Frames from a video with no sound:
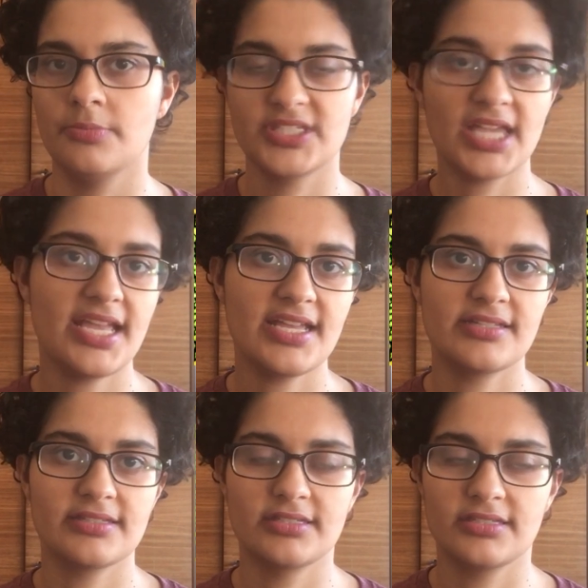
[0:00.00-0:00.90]

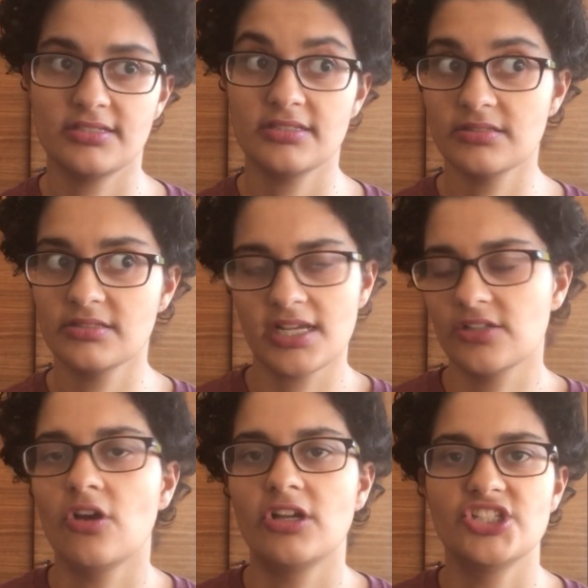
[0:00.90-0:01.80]
science,
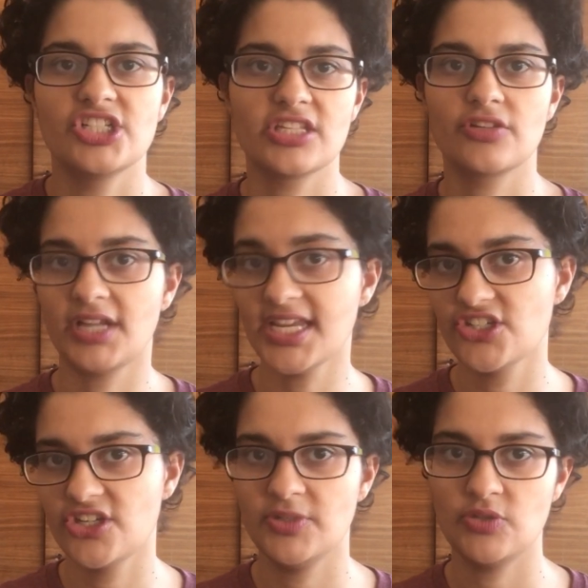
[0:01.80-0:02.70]
technology, the
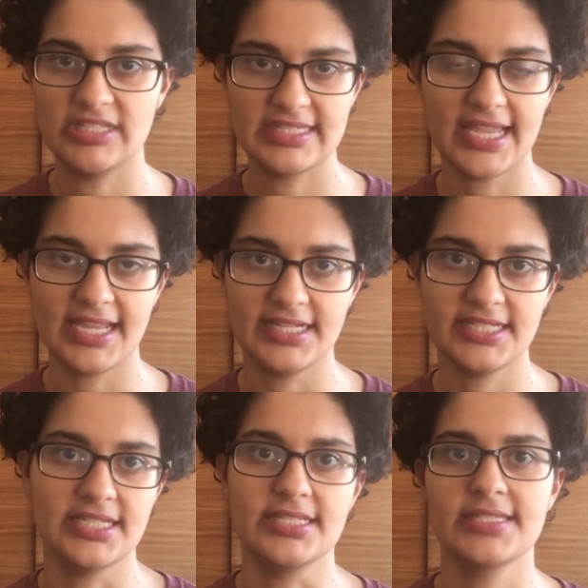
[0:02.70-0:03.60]
relationship between
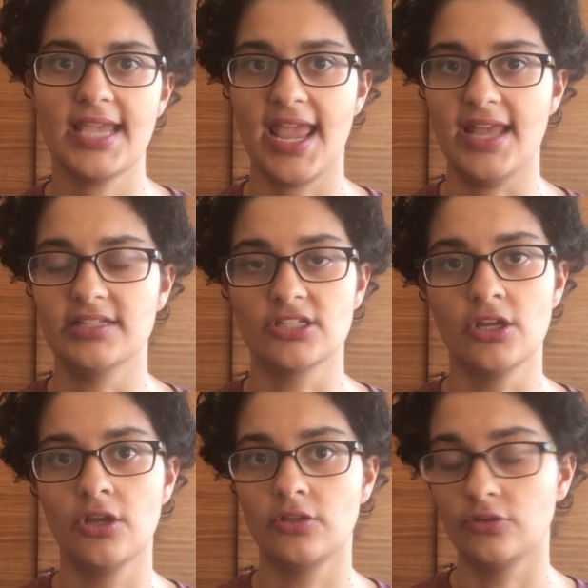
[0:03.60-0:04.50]
scientists and
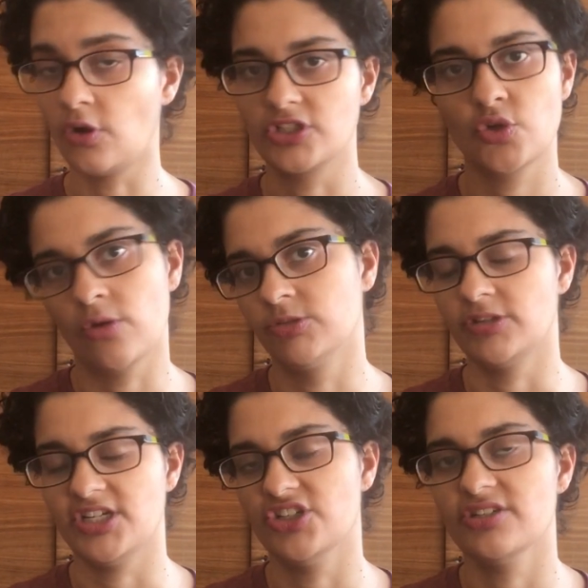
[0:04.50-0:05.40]
large
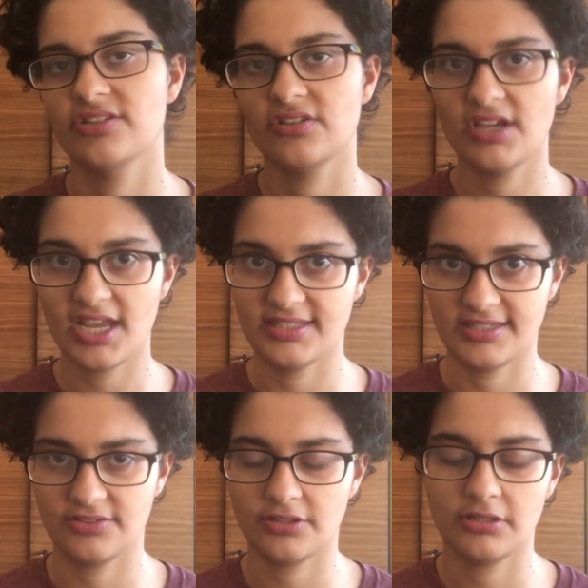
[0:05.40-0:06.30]
corporations,
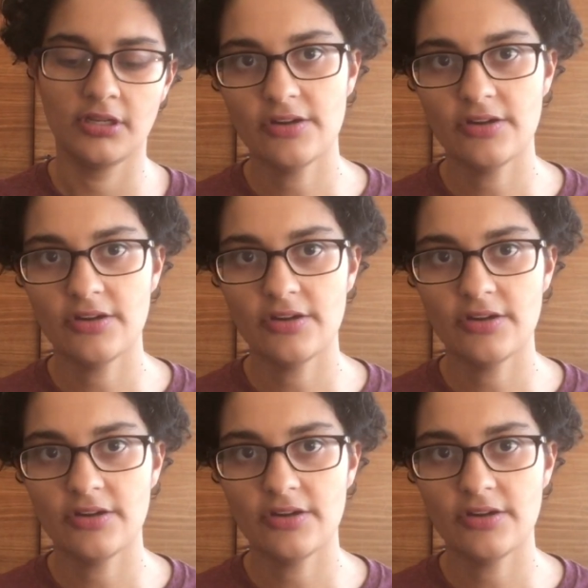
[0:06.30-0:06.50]
etc.